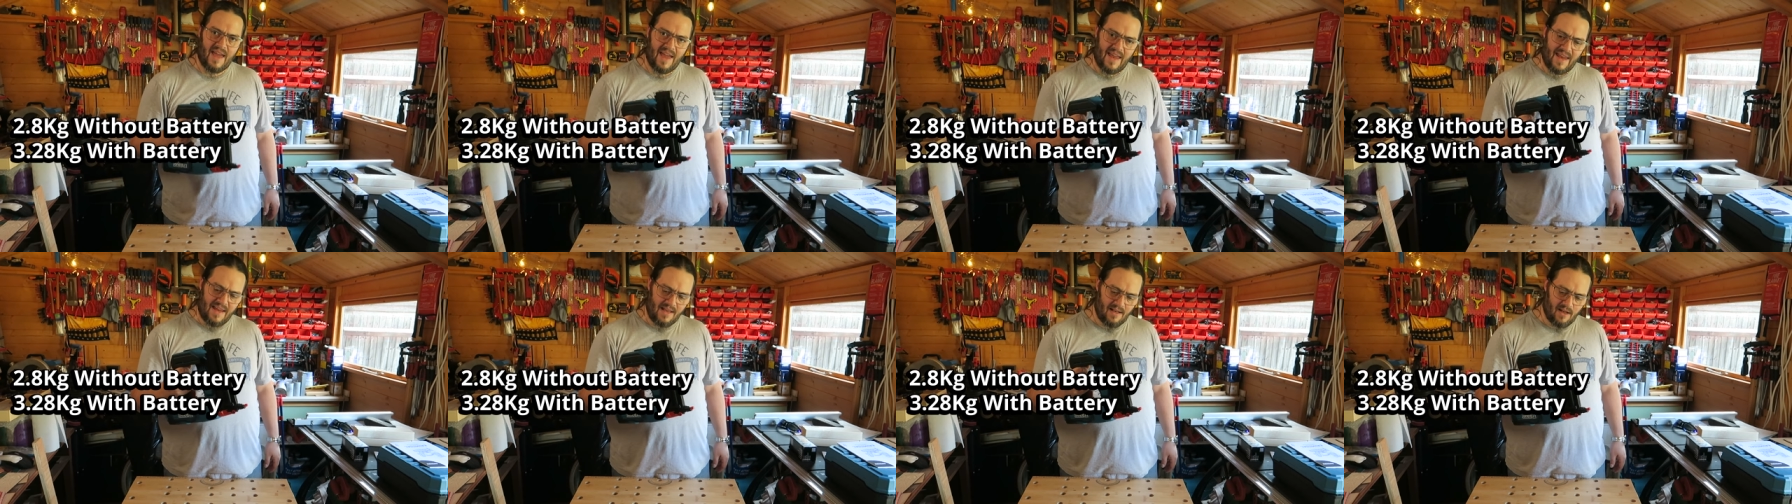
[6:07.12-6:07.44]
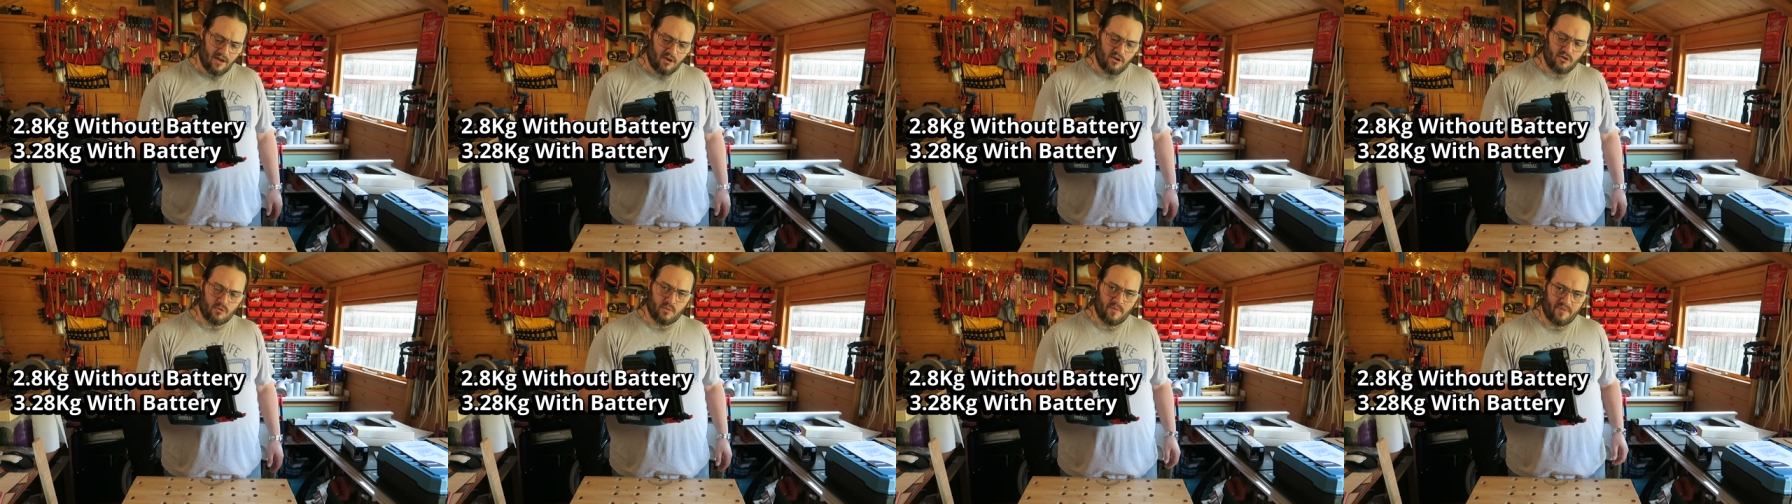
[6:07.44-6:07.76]

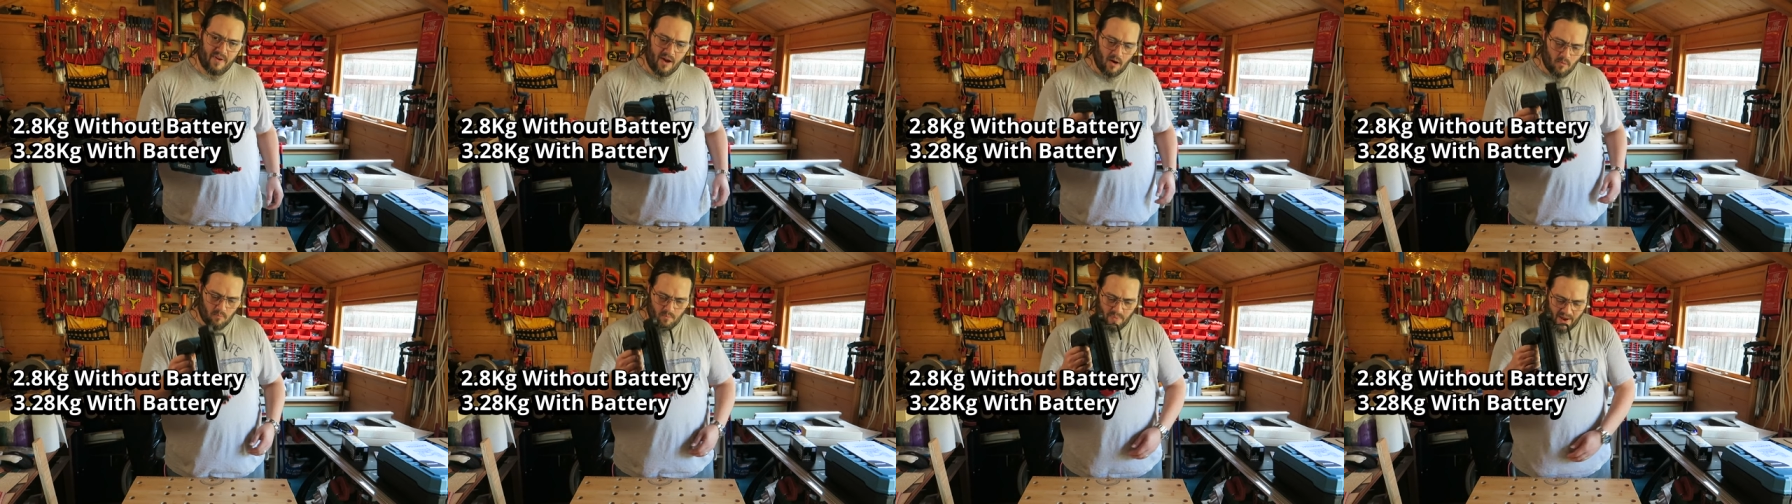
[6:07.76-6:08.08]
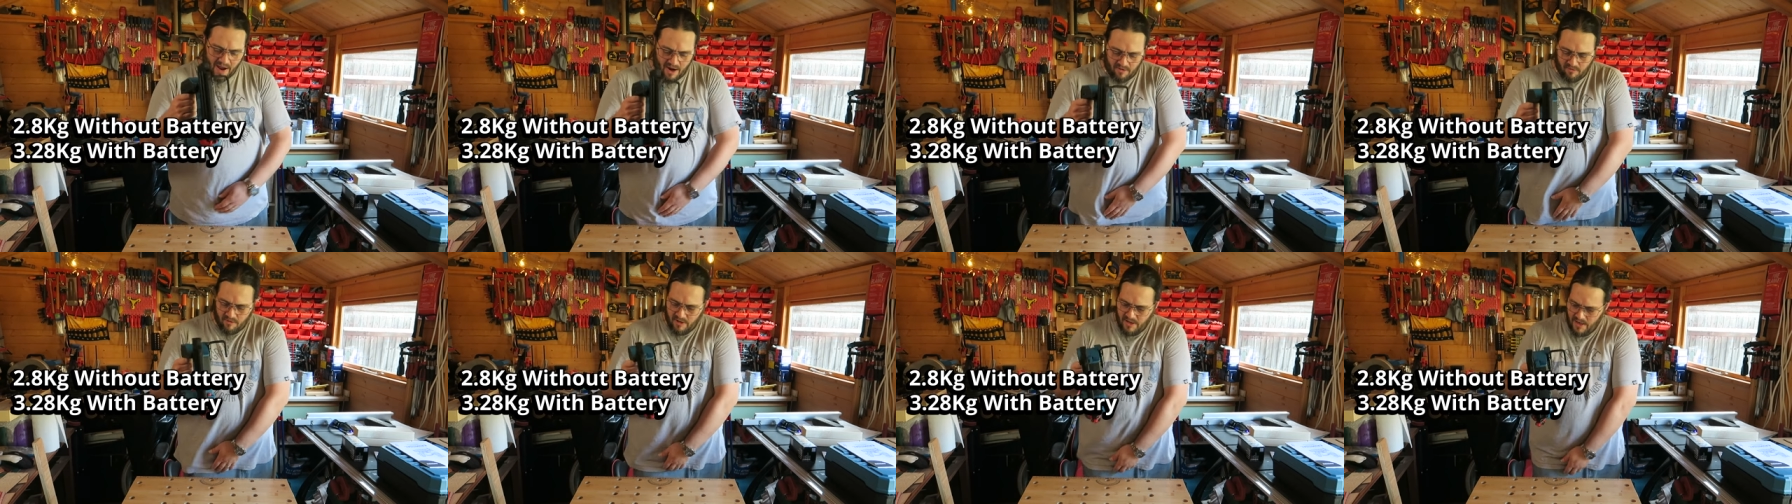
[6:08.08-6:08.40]
kilos without
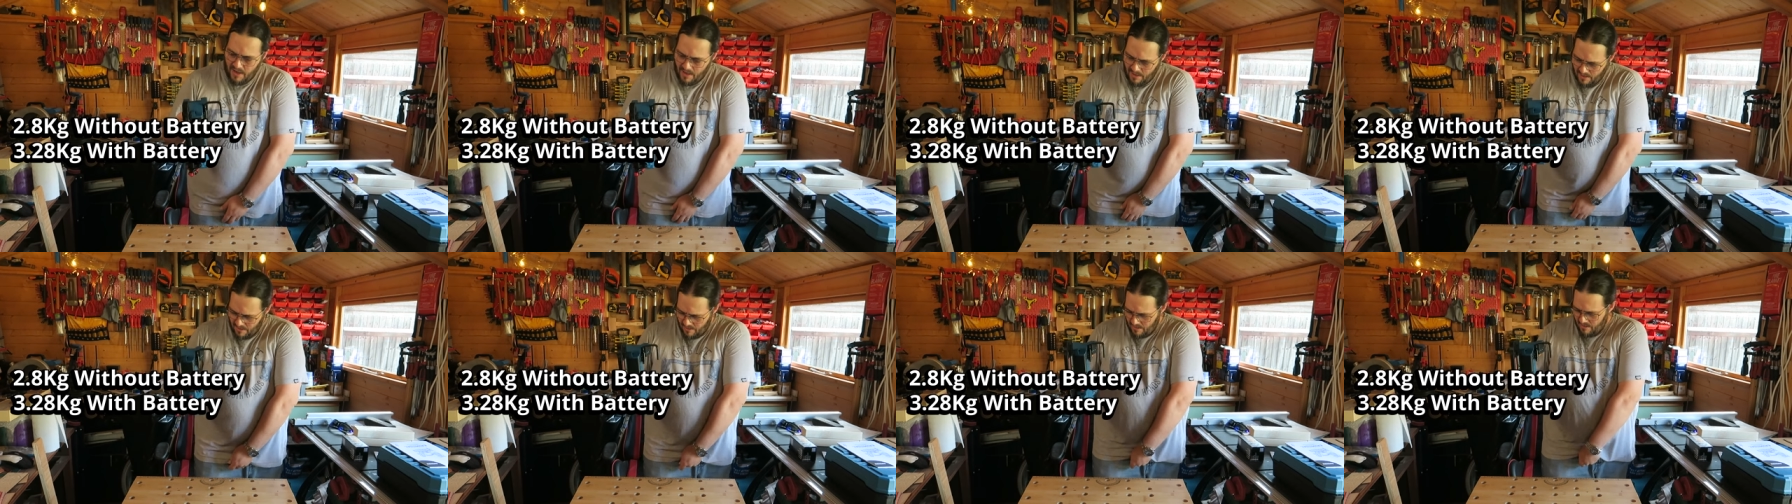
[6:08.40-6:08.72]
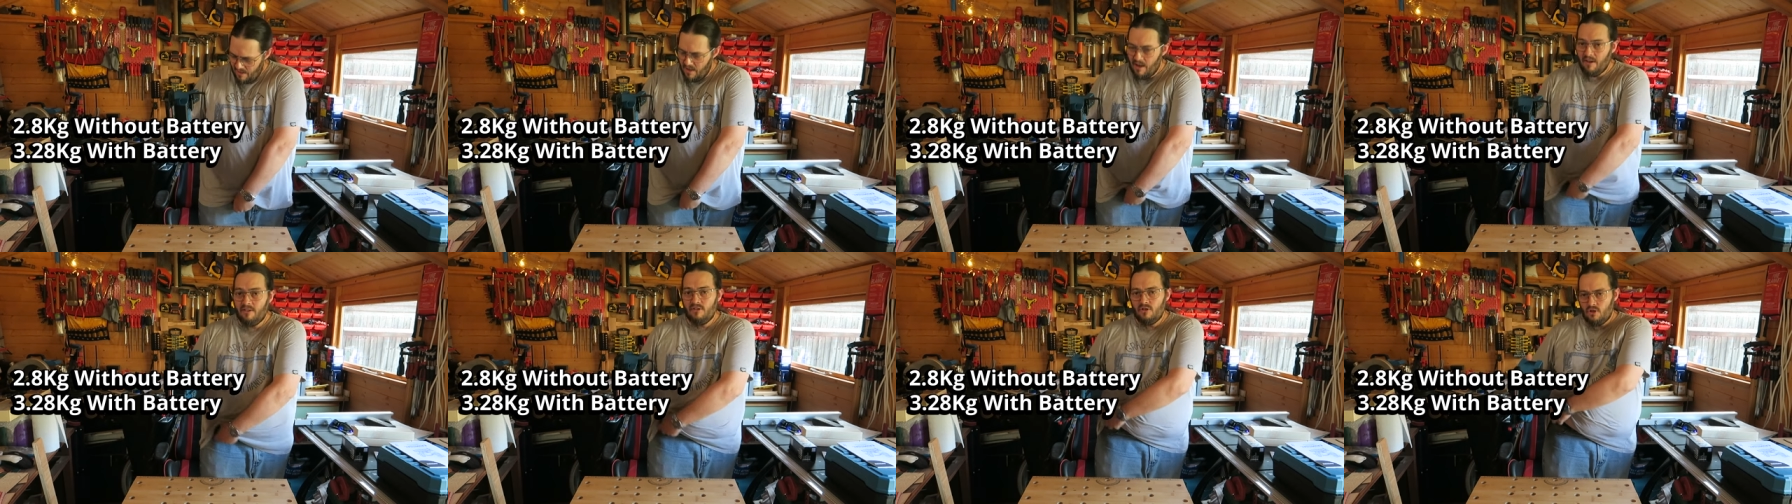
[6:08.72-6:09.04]
battery.
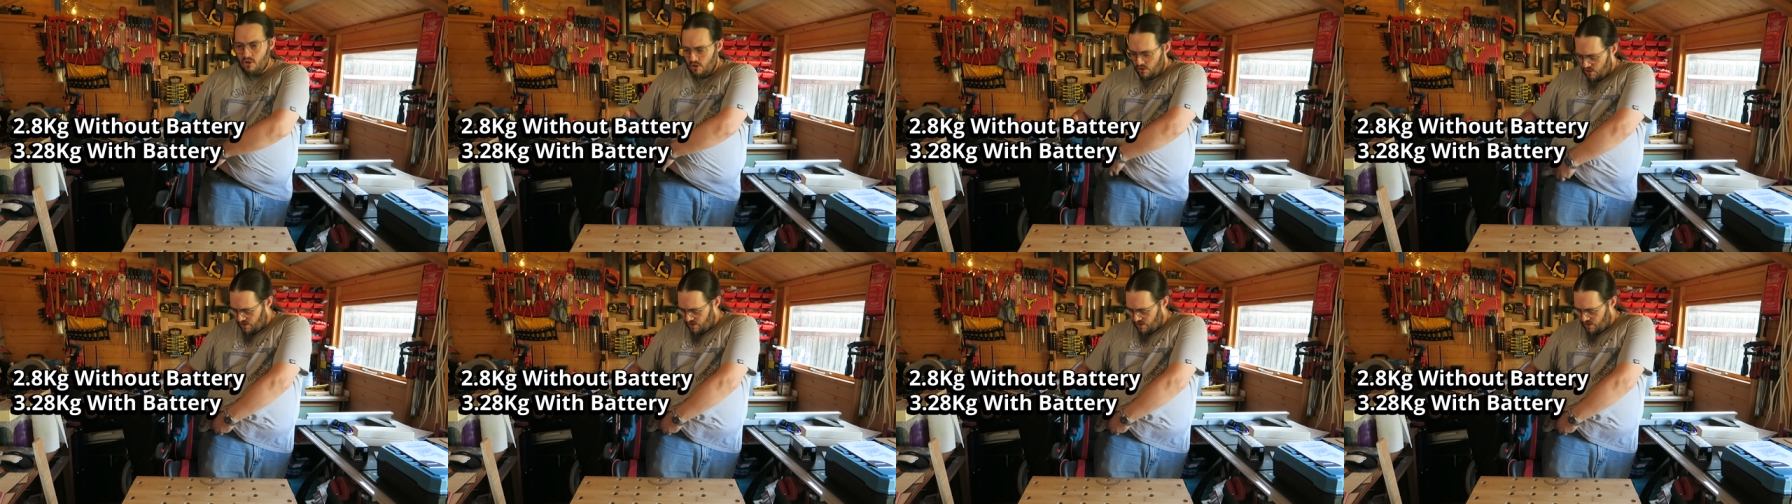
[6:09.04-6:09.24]
And you